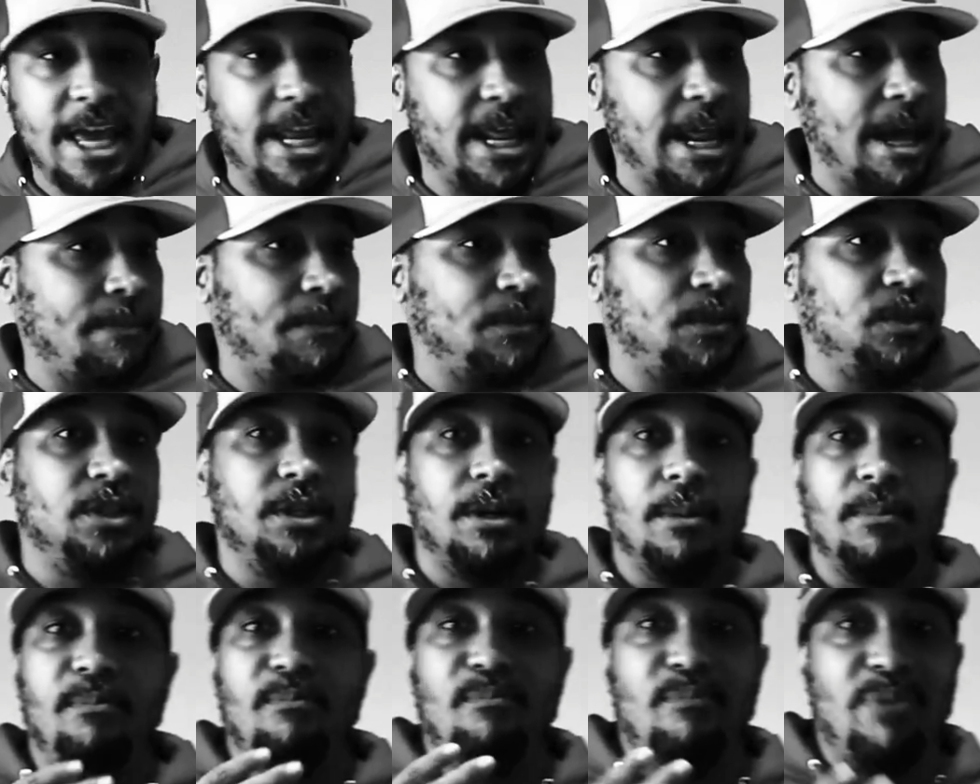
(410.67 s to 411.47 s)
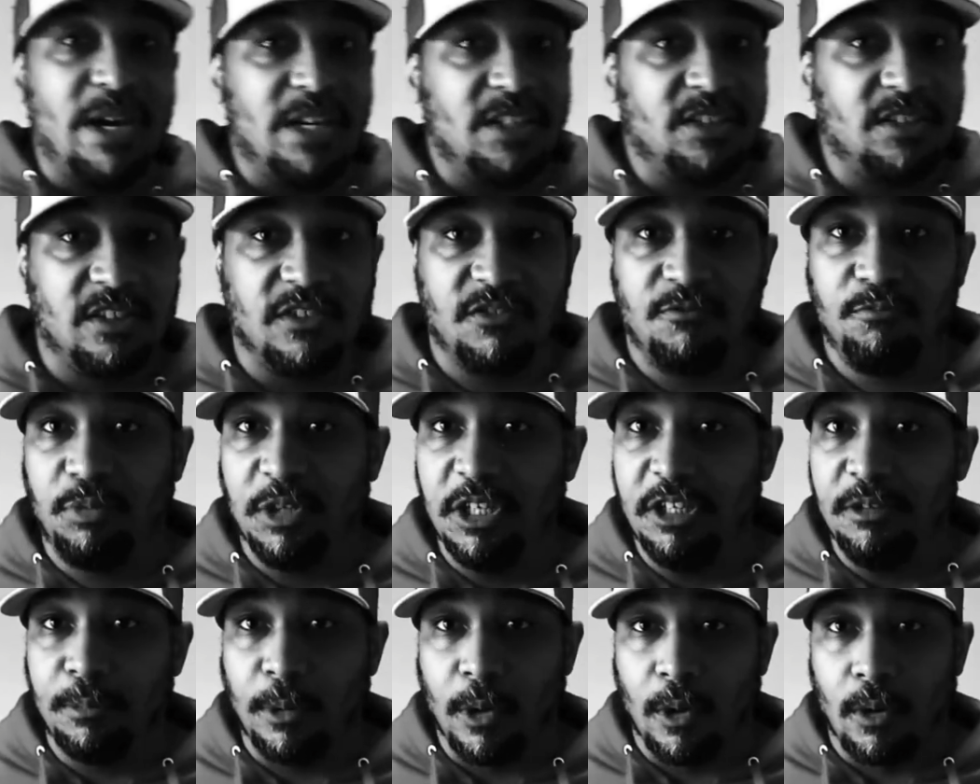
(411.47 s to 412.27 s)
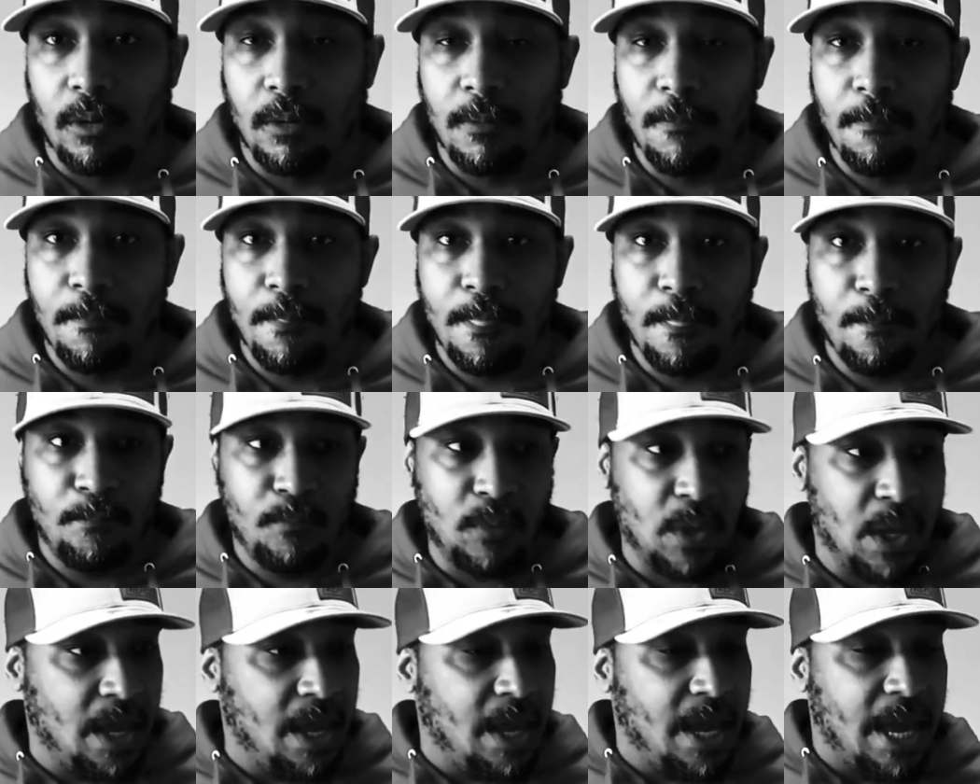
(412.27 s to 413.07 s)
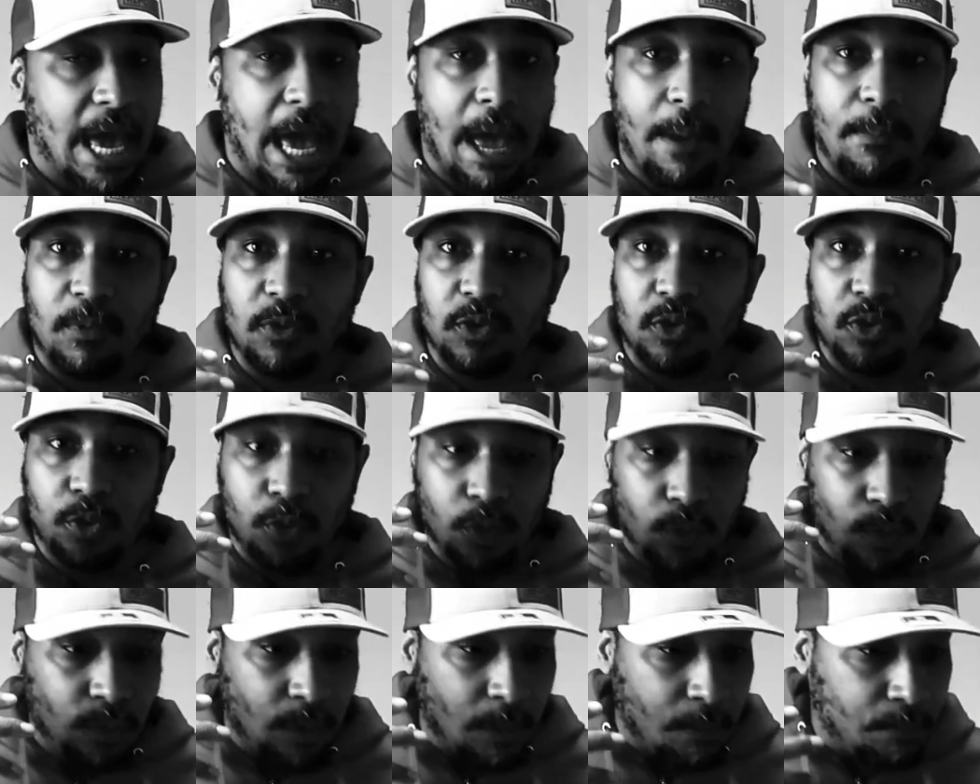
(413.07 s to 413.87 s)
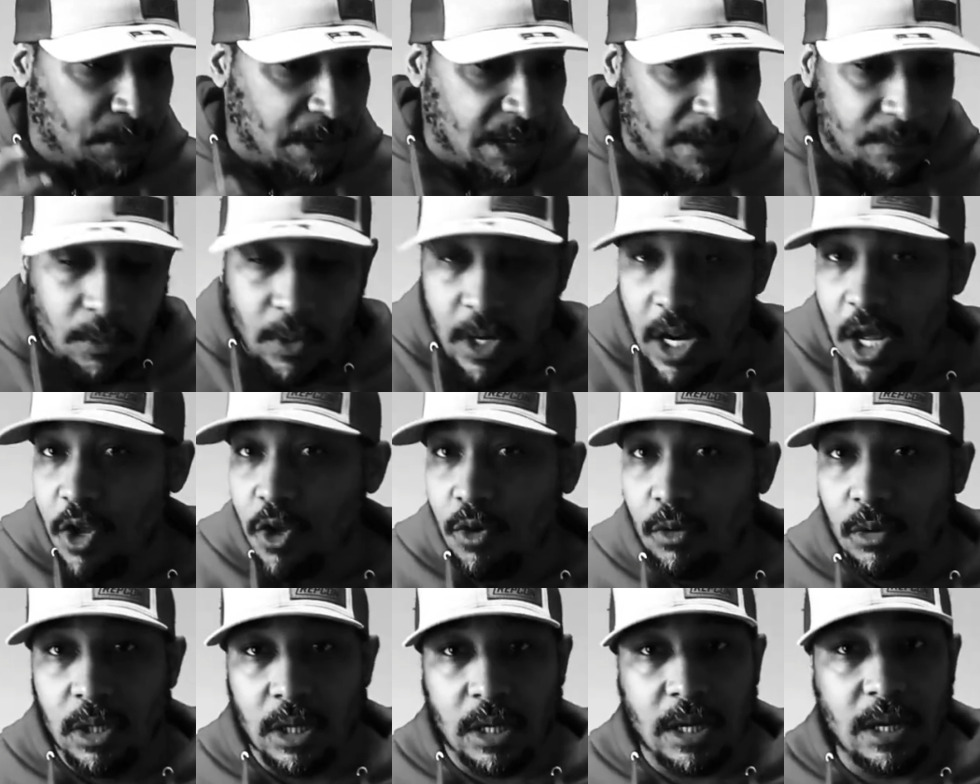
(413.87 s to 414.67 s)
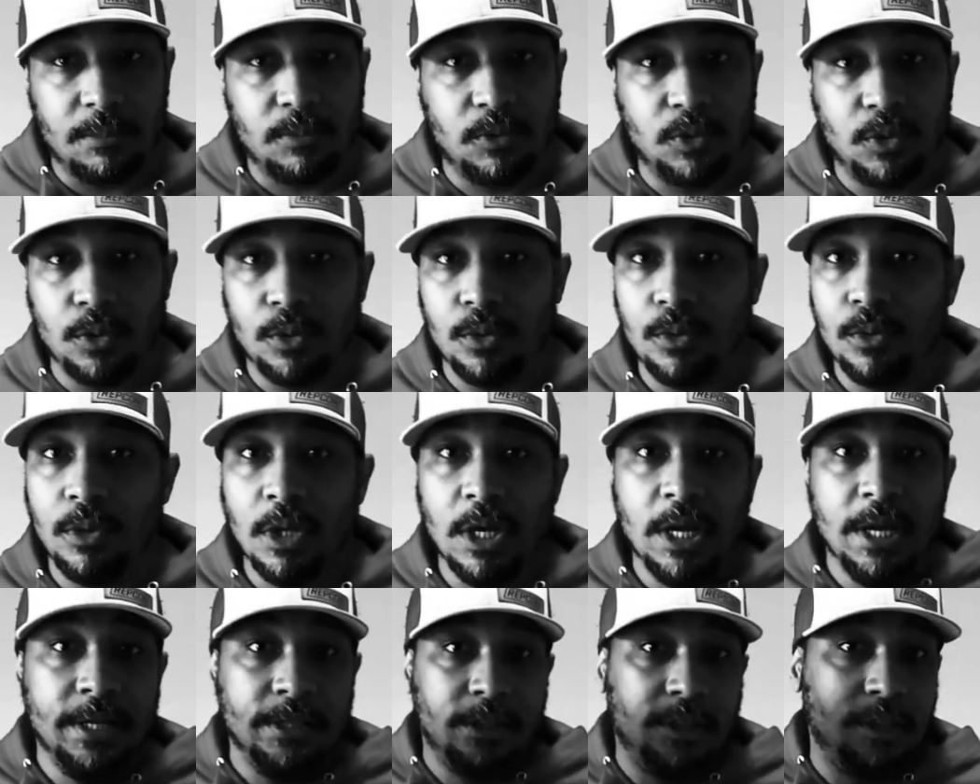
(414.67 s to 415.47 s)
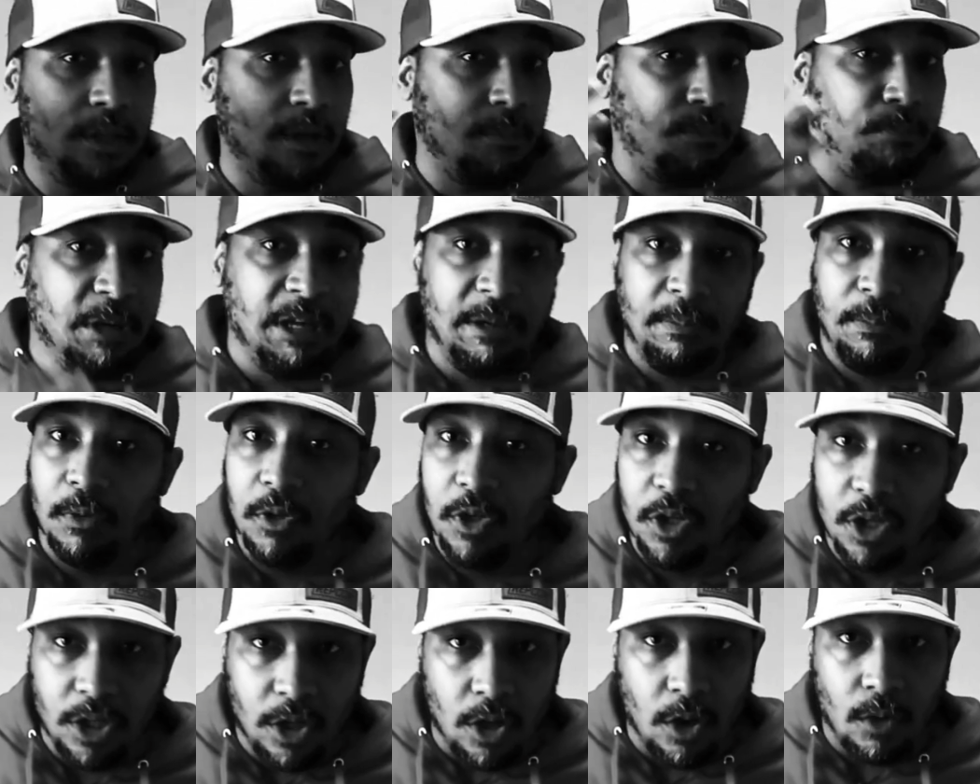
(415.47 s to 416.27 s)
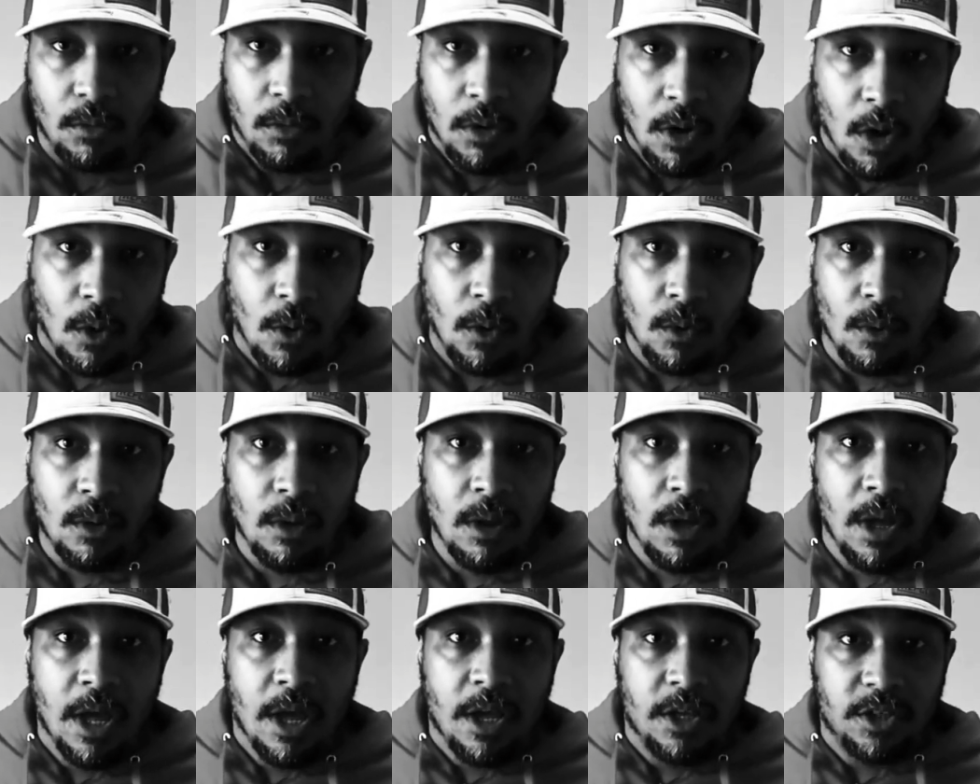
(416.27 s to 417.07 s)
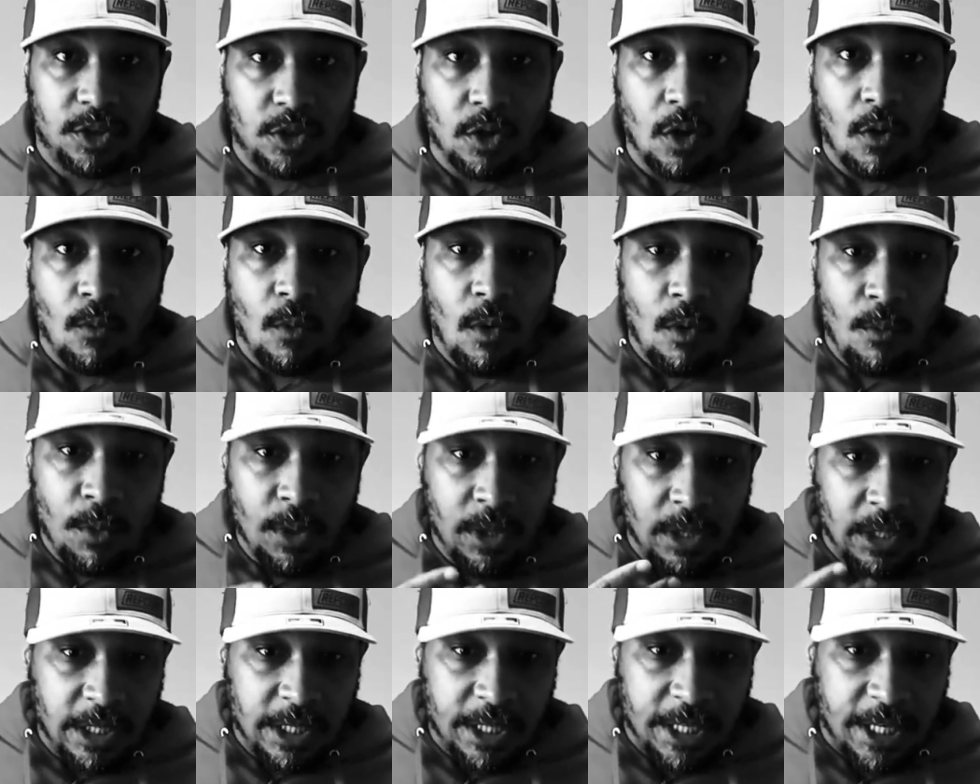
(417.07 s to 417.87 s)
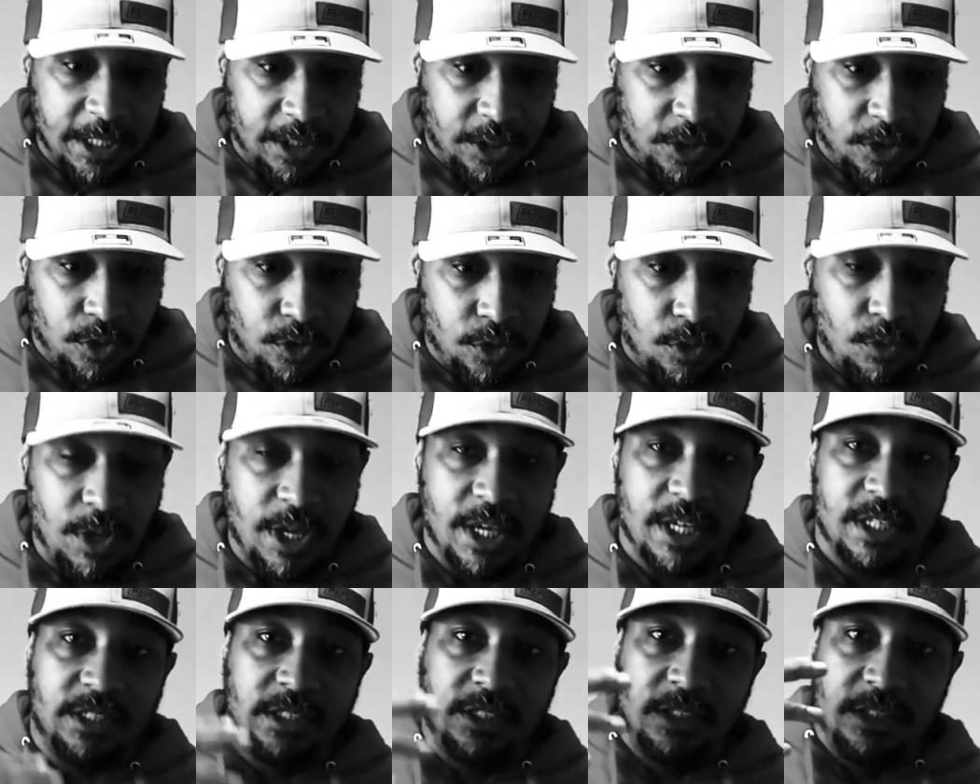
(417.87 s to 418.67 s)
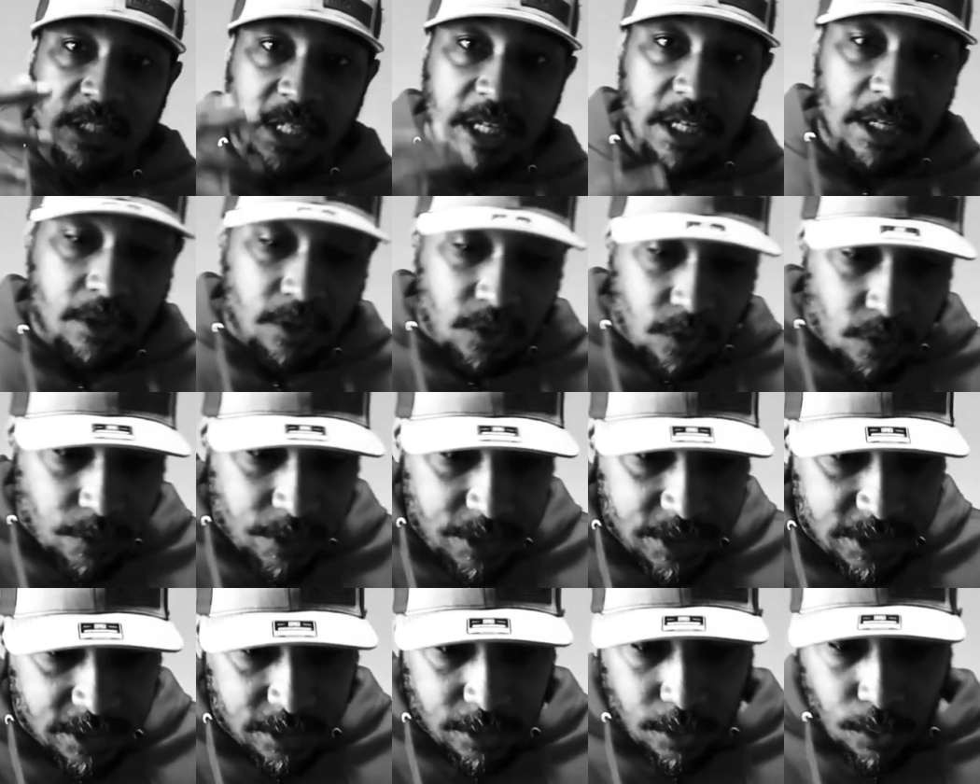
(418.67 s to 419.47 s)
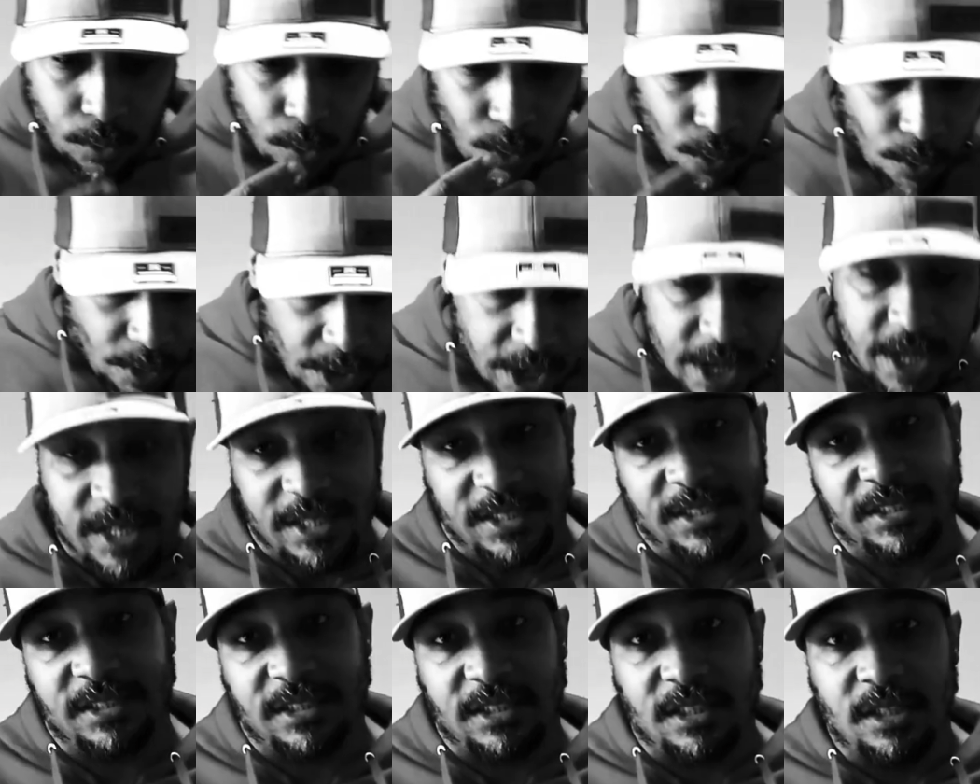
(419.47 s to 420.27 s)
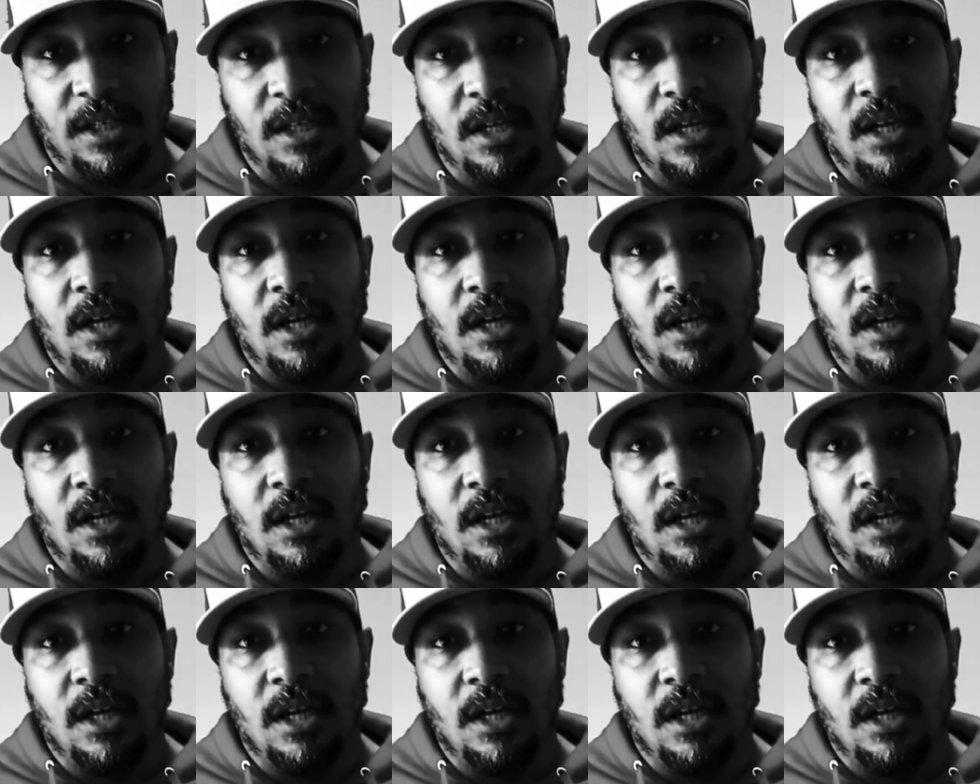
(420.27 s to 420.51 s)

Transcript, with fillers: it happens to the best of people. Happens to the people that you look up to, to the people you don't know. So what we're looking to do is decrease the risk